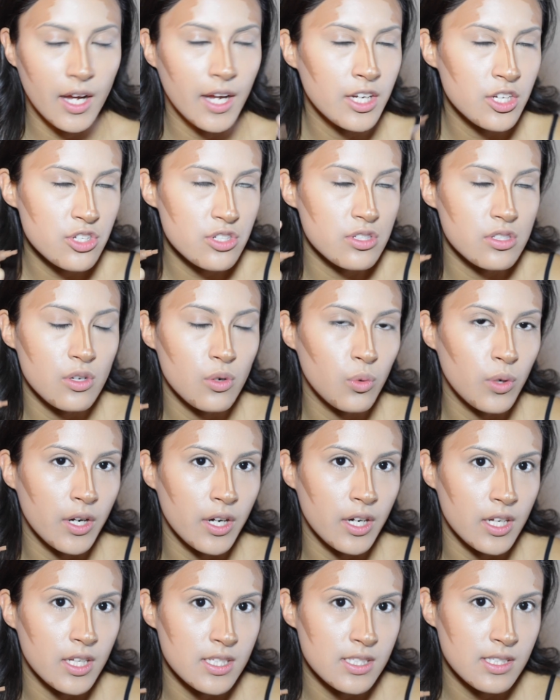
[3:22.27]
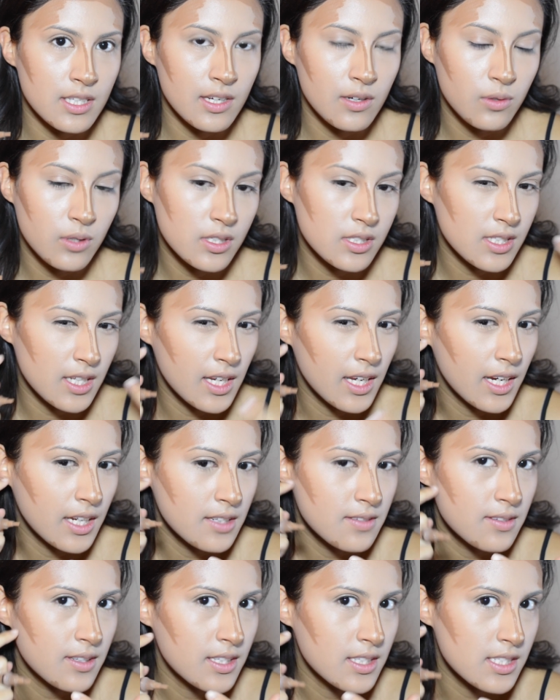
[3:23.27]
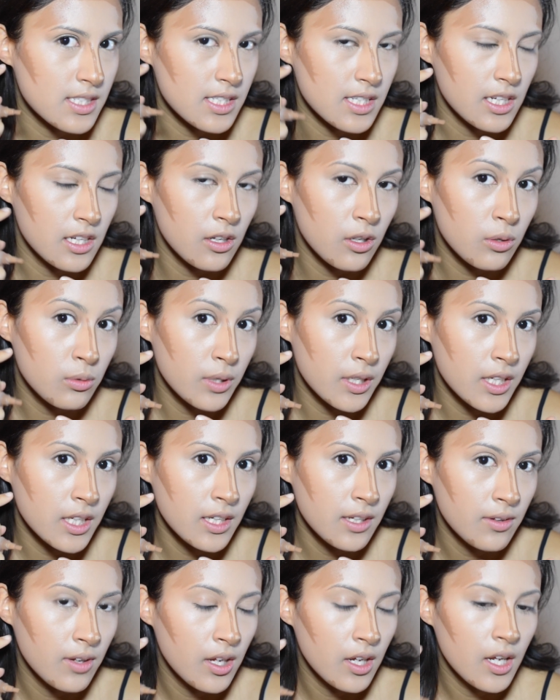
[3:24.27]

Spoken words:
just know where it is now because I kind of can see it already.